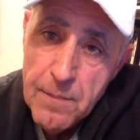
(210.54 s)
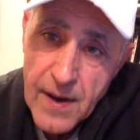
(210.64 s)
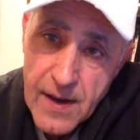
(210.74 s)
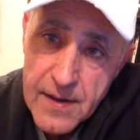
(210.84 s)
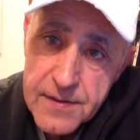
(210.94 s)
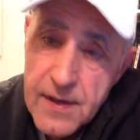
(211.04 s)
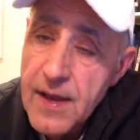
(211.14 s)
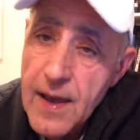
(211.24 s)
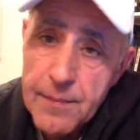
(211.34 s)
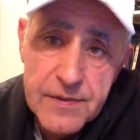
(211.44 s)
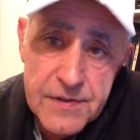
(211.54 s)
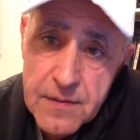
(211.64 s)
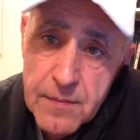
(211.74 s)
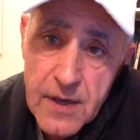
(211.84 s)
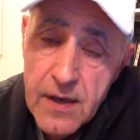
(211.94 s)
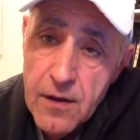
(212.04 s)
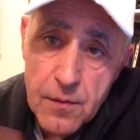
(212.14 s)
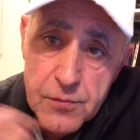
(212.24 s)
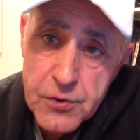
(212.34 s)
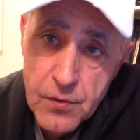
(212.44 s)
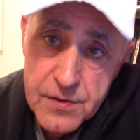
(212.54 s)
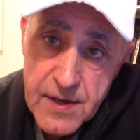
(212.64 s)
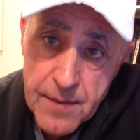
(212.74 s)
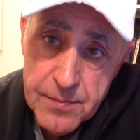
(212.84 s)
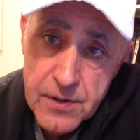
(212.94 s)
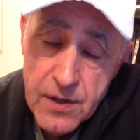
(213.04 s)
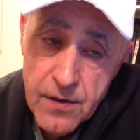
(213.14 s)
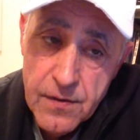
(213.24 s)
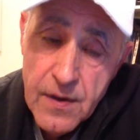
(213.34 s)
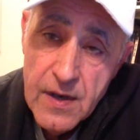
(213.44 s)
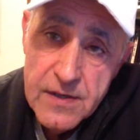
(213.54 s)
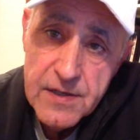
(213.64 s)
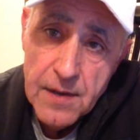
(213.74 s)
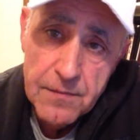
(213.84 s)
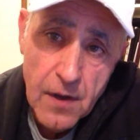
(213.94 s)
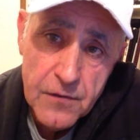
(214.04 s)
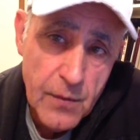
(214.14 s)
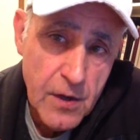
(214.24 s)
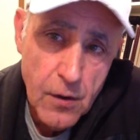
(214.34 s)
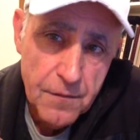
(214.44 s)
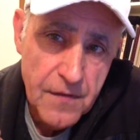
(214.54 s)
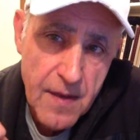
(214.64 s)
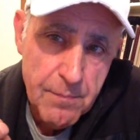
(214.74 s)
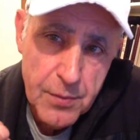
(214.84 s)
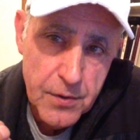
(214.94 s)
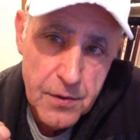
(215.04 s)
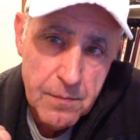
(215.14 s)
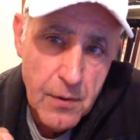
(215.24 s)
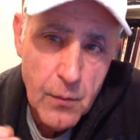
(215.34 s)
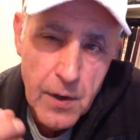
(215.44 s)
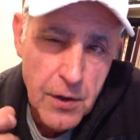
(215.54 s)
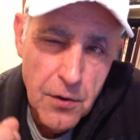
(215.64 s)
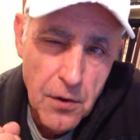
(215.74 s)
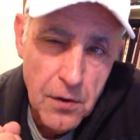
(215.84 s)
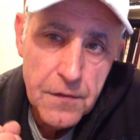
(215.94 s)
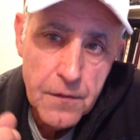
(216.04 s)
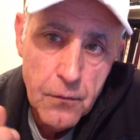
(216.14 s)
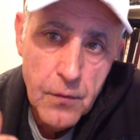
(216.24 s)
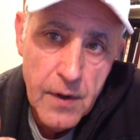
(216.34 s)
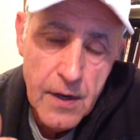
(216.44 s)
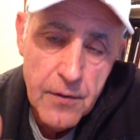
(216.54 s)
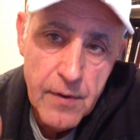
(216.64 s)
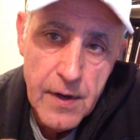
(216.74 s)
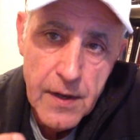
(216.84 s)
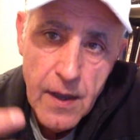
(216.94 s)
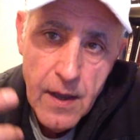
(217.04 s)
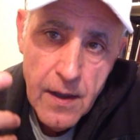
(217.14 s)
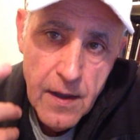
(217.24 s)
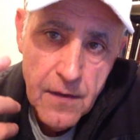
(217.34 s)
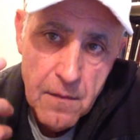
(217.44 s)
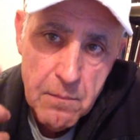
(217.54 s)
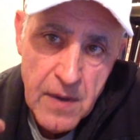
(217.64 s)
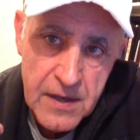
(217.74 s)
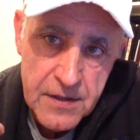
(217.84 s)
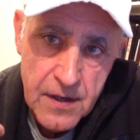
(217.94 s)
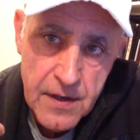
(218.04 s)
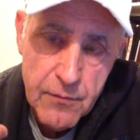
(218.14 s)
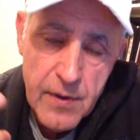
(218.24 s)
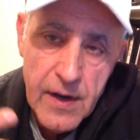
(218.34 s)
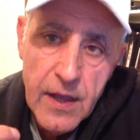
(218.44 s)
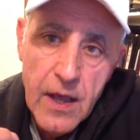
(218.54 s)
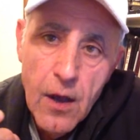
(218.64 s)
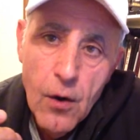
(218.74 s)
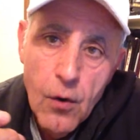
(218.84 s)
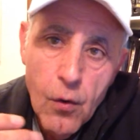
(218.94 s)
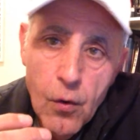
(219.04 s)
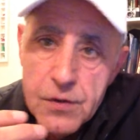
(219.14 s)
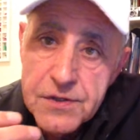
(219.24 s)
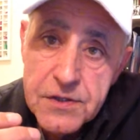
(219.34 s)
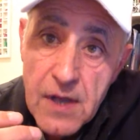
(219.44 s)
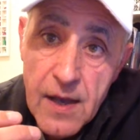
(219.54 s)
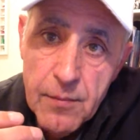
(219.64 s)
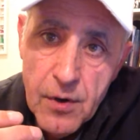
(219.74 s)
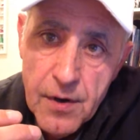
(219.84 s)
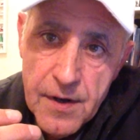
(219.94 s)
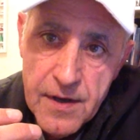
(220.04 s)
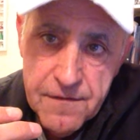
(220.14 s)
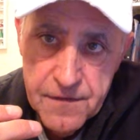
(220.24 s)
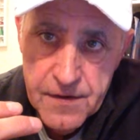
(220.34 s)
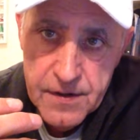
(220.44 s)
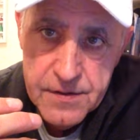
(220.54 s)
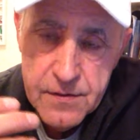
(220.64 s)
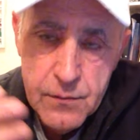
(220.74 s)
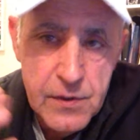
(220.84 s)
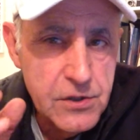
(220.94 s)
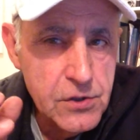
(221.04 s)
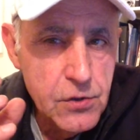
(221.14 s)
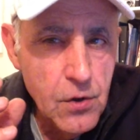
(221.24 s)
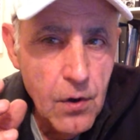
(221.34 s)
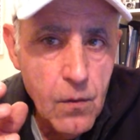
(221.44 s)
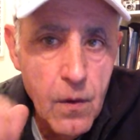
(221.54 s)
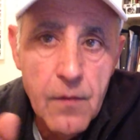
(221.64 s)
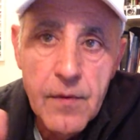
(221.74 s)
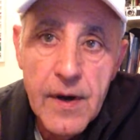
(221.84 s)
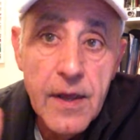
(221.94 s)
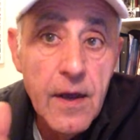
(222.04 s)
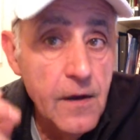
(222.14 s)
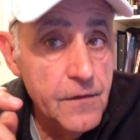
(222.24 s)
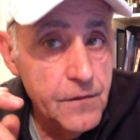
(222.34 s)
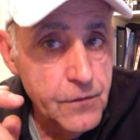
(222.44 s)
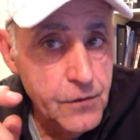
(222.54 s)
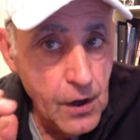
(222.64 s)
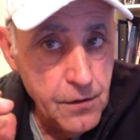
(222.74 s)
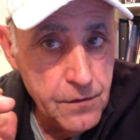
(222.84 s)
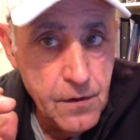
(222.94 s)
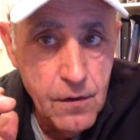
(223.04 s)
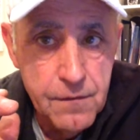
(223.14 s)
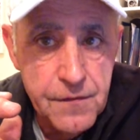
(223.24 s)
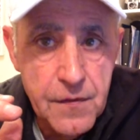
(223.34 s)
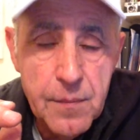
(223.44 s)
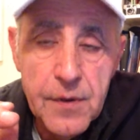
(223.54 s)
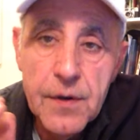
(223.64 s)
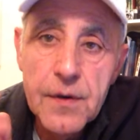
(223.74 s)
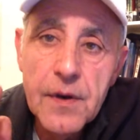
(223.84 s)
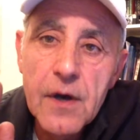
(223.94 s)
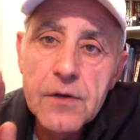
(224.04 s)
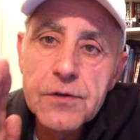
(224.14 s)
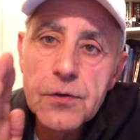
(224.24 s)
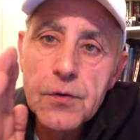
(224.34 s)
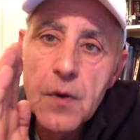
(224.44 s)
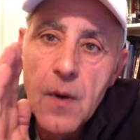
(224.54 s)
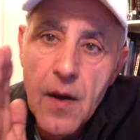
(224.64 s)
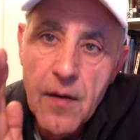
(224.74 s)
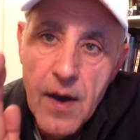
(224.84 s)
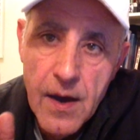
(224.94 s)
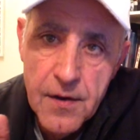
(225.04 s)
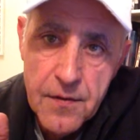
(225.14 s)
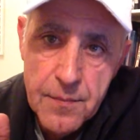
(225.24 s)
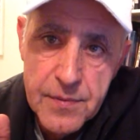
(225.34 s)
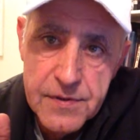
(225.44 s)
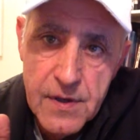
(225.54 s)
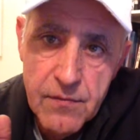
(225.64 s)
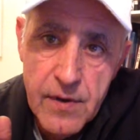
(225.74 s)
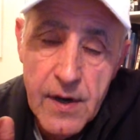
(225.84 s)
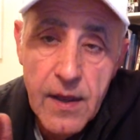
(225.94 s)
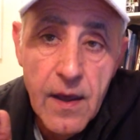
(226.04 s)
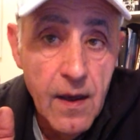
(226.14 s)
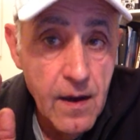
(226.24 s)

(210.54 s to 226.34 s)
but it happens to me and I'm sure it's happened to you. Sometimes we call for that bird, but we're not really ready, either mentally ready or stable on our feet. We're just not quite ready. So don't call for the bird until you are 100% ready.